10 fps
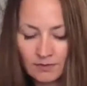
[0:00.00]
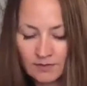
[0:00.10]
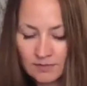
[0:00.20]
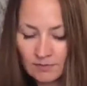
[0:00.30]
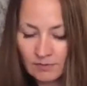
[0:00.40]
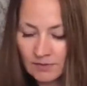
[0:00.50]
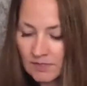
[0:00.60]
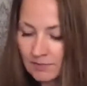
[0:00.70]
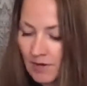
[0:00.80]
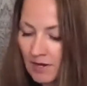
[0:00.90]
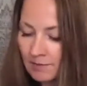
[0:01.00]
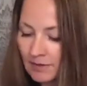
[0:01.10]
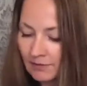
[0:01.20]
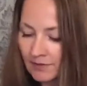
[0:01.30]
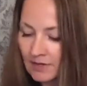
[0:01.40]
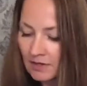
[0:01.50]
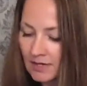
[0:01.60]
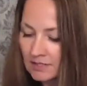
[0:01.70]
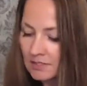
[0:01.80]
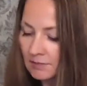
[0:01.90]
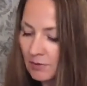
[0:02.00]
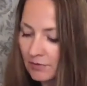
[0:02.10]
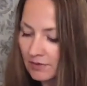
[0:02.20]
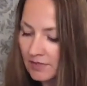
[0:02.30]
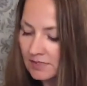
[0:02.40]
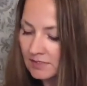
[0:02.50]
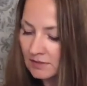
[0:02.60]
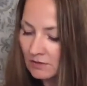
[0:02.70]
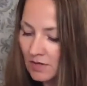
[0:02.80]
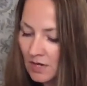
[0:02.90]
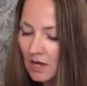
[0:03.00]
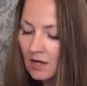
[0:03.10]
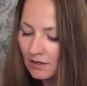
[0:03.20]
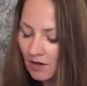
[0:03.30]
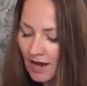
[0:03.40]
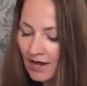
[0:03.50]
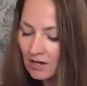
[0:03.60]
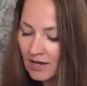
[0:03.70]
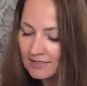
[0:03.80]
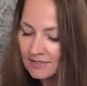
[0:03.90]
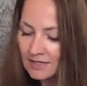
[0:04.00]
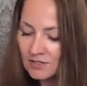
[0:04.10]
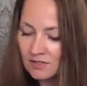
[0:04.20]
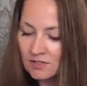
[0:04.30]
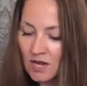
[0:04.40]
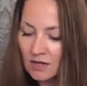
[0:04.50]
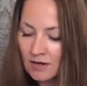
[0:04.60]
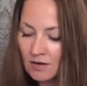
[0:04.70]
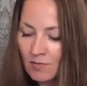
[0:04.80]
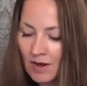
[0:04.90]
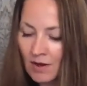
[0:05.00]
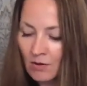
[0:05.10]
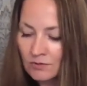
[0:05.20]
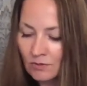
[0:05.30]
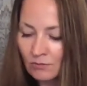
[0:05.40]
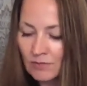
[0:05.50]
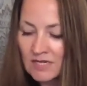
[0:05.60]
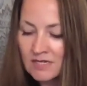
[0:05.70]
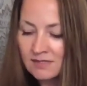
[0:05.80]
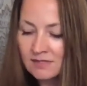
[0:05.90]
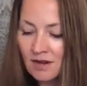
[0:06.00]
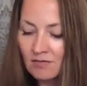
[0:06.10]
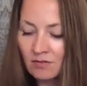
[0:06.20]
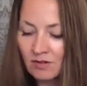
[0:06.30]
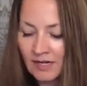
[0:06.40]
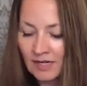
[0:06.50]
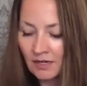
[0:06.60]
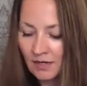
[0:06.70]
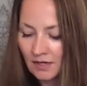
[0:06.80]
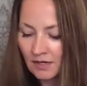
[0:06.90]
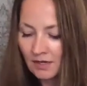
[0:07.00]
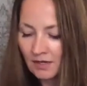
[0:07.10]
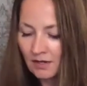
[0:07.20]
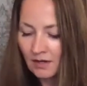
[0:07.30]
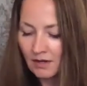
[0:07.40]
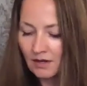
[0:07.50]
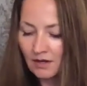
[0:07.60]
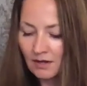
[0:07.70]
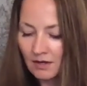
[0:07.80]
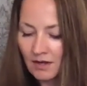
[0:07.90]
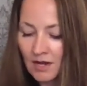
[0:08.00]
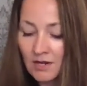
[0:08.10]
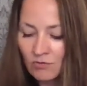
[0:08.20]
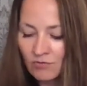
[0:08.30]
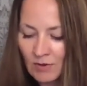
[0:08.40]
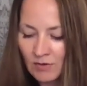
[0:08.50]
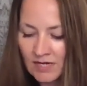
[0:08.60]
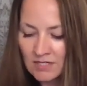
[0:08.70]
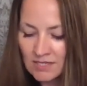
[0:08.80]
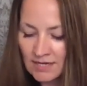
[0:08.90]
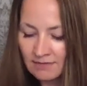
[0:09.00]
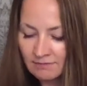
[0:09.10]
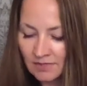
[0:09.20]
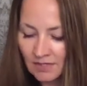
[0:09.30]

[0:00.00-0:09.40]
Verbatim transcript: this one wants to pop out there. Actually, both of these do. Your higher guides and angels are talking about rediscovering a new foundation.